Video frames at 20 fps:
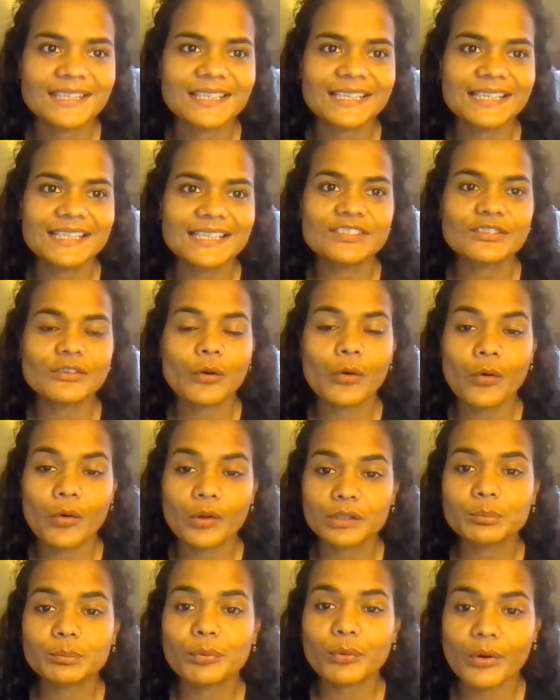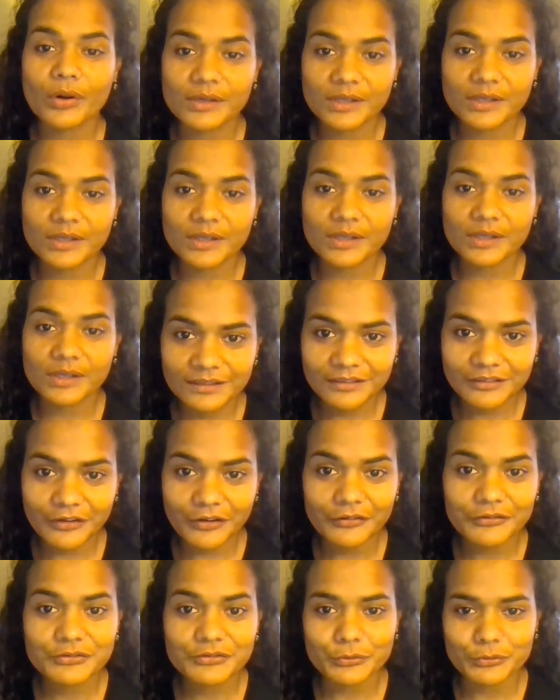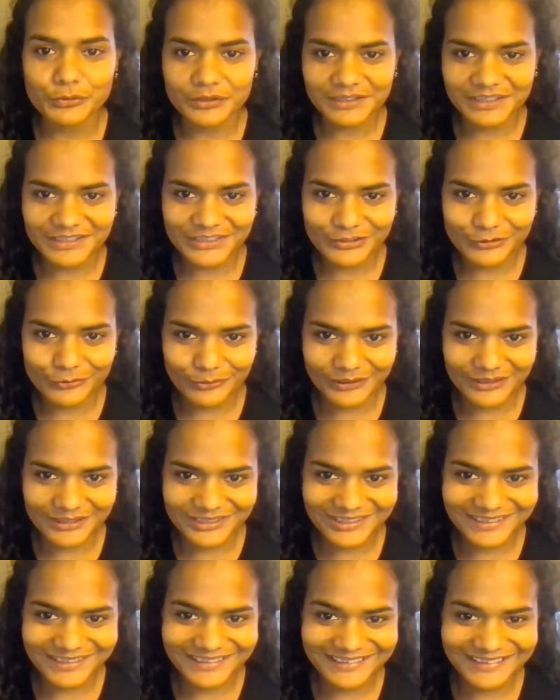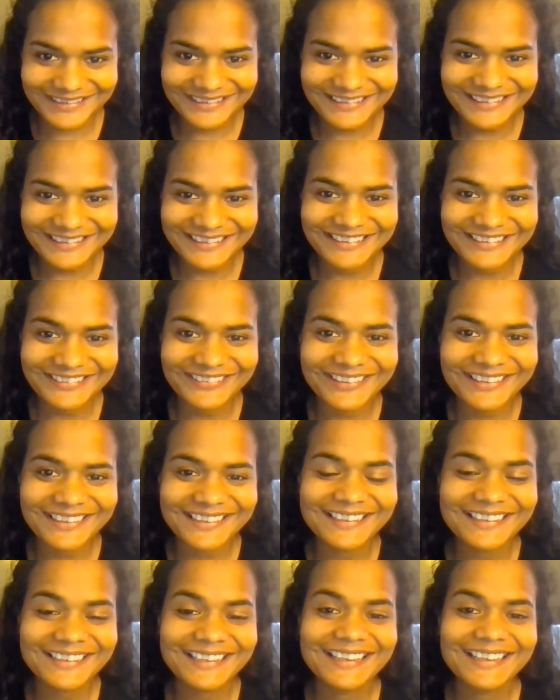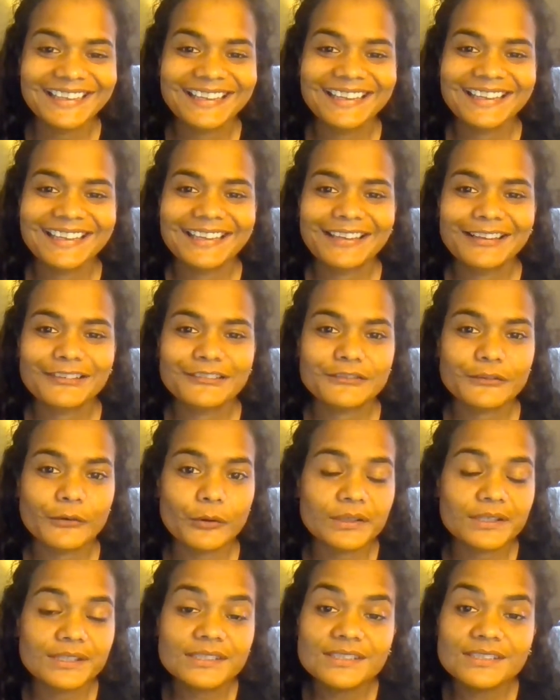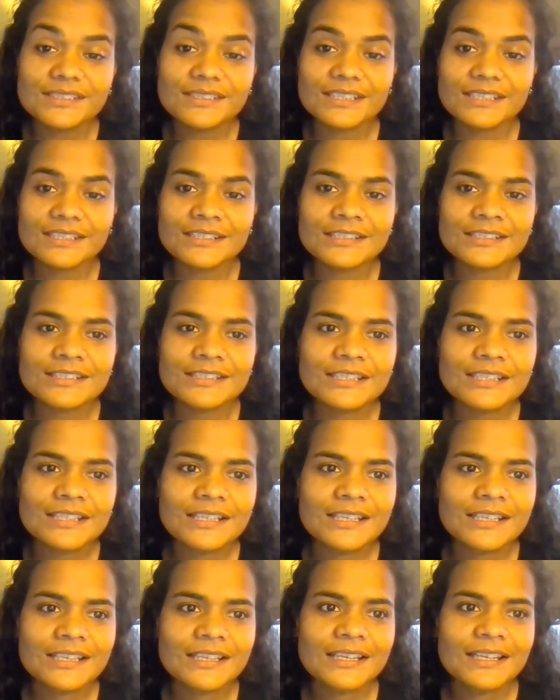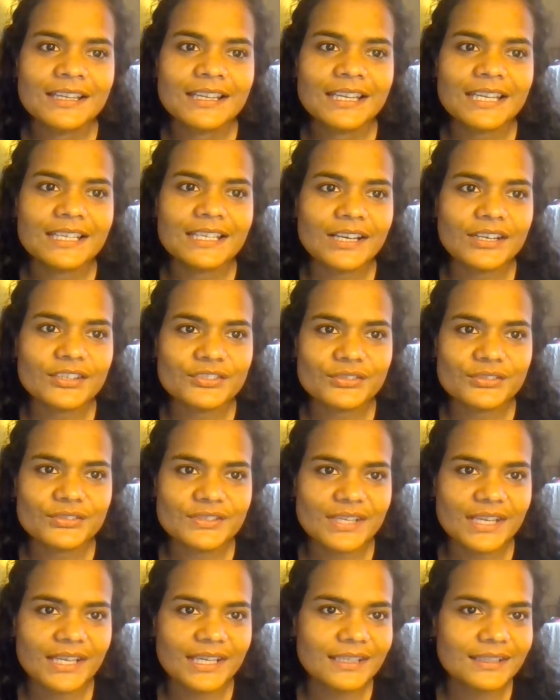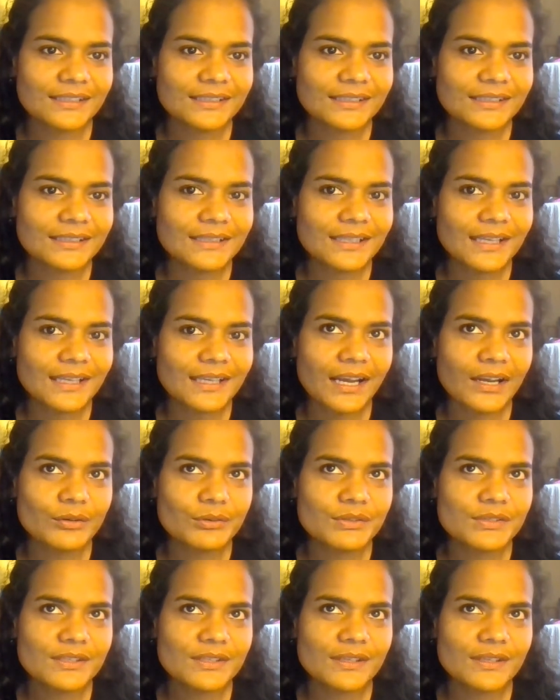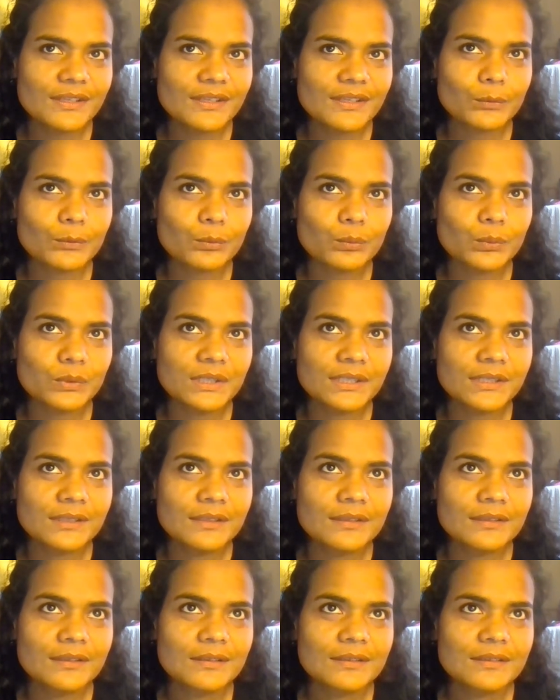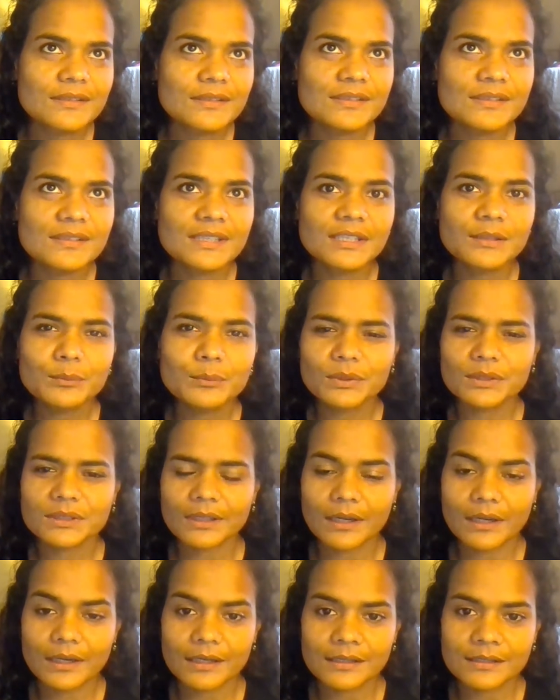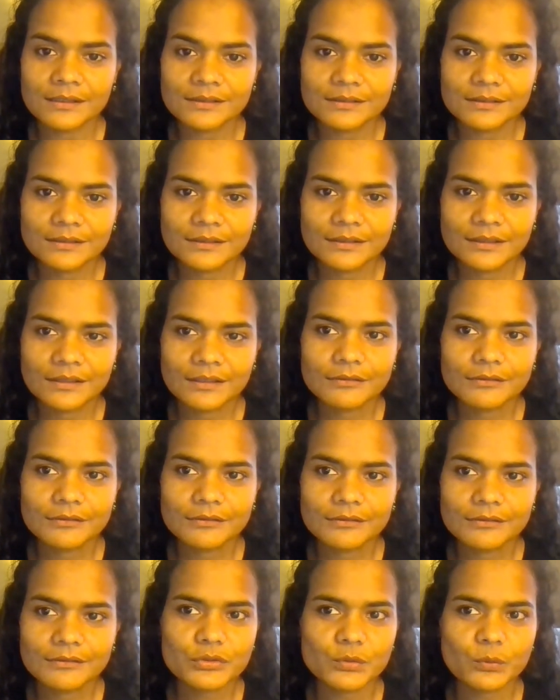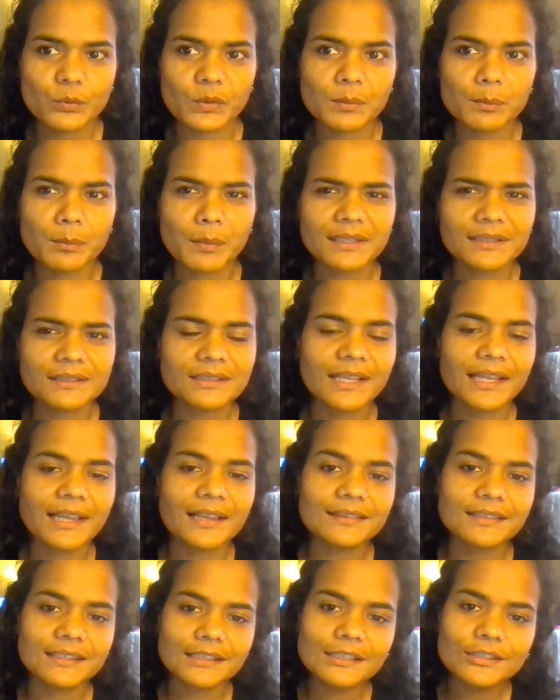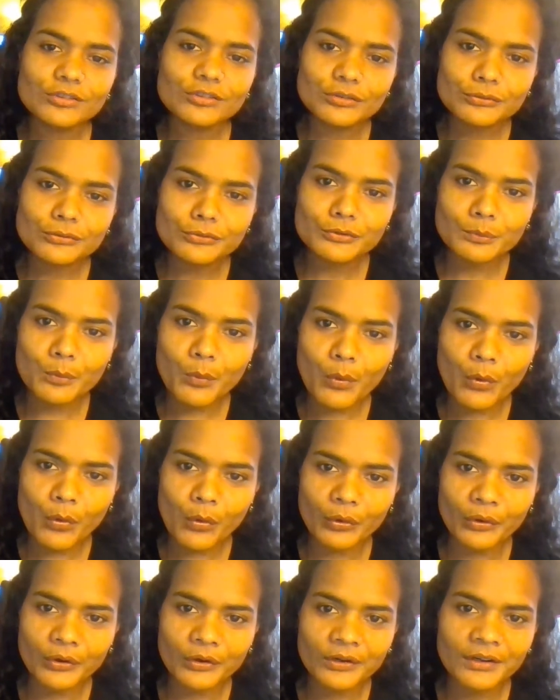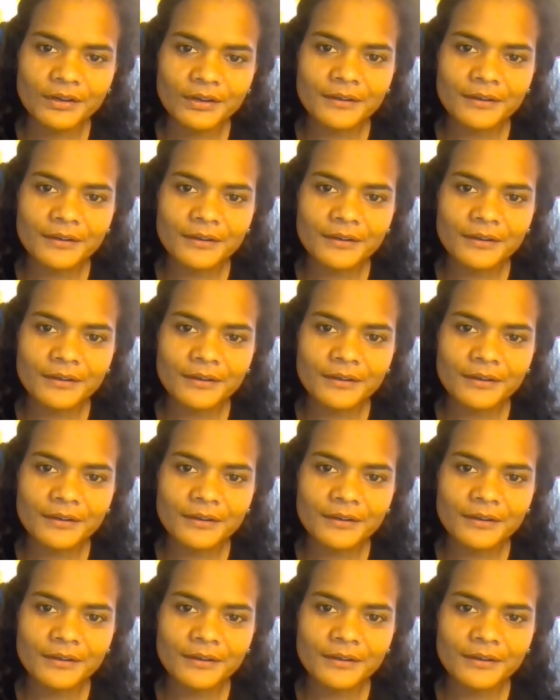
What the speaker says: is all a product of social construction, right? For instance, in our society, how is it that we stigmatize folks with mental health issues more